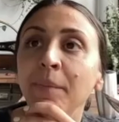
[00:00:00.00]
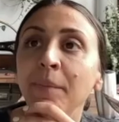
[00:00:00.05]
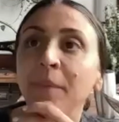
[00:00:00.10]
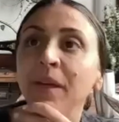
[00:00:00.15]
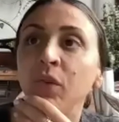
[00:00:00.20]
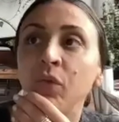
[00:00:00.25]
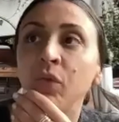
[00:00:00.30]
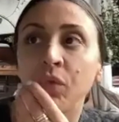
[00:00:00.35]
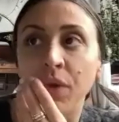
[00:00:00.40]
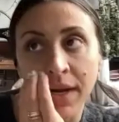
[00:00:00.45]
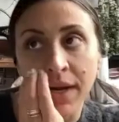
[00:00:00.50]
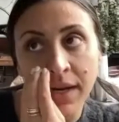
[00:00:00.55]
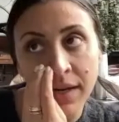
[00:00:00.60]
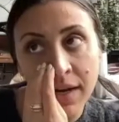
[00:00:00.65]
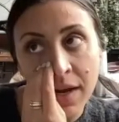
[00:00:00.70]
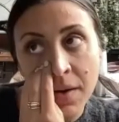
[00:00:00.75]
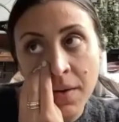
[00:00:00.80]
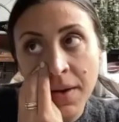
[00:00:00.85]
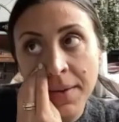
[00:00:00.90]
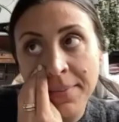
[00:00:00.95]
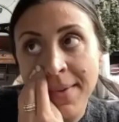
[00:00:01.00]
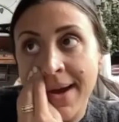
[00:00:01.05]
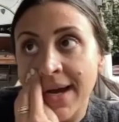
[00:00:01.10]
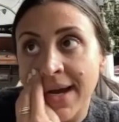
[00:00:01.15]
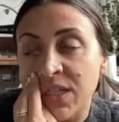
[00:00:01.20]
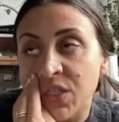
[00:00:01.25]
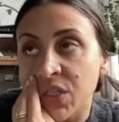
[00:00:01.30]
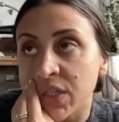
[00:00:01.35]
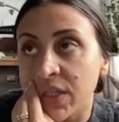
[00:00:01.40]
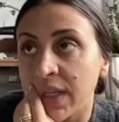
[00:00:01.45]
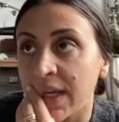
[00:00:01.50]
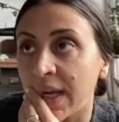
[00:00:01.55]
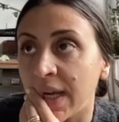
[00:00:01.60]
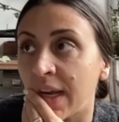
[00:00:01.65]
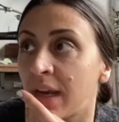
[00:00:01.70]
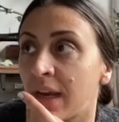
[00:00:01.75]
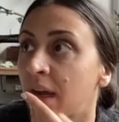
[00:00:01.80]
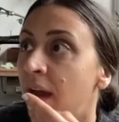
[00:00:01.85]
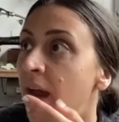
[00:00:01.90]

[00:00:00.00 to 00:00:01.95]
mean, right now I'm actually,